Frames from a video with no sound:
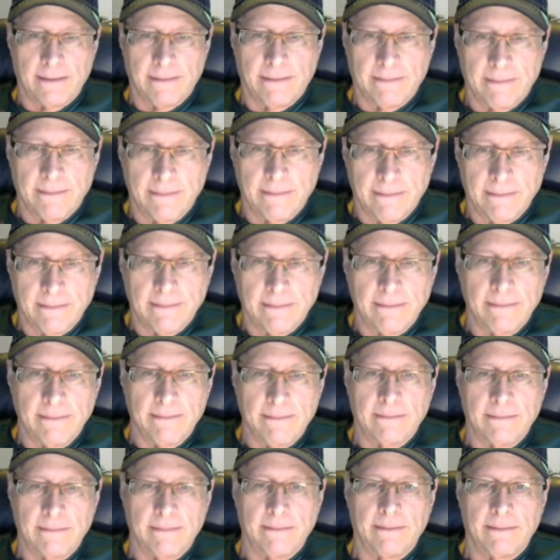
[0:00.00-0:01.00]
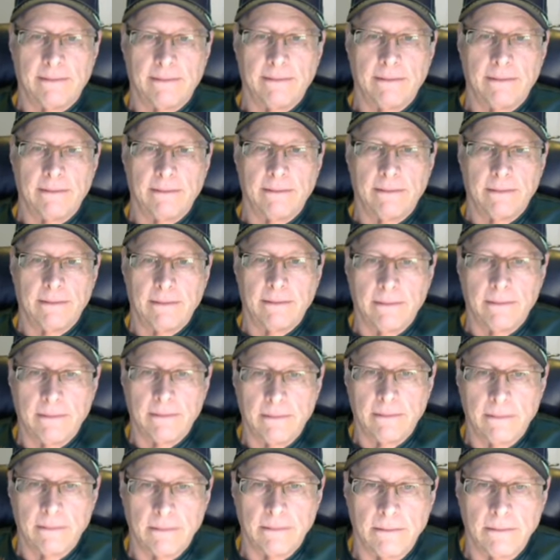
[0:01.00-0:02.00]

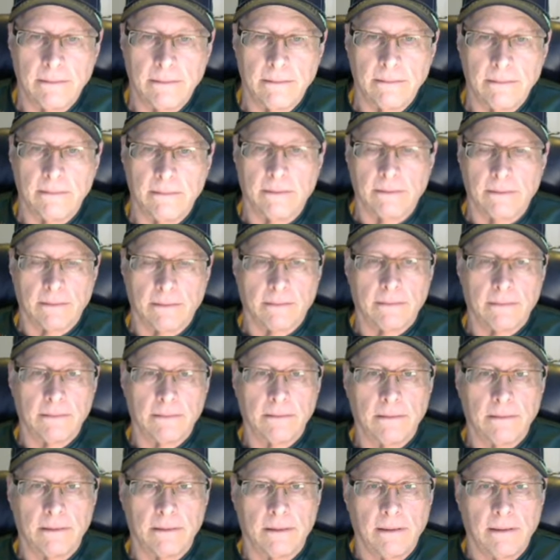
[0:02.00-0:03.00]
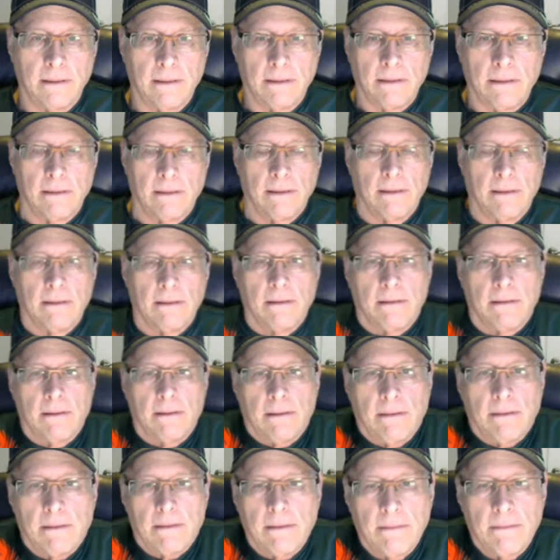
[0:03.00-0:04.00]

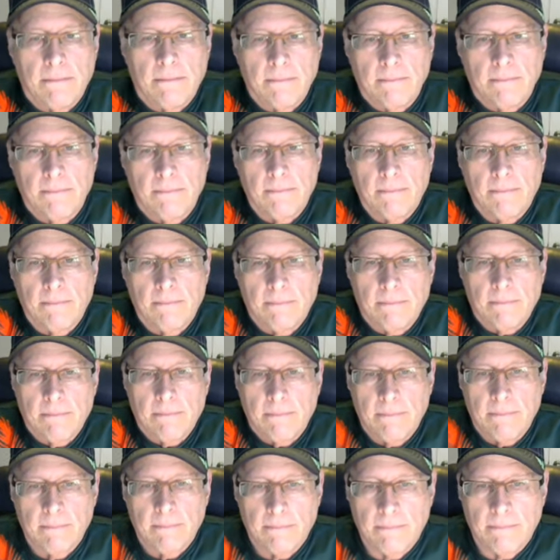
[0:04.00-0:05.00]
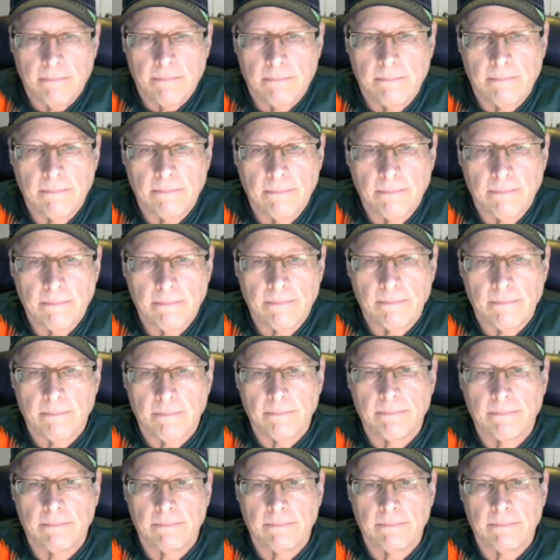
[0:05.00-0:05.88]
This person isn't speaking.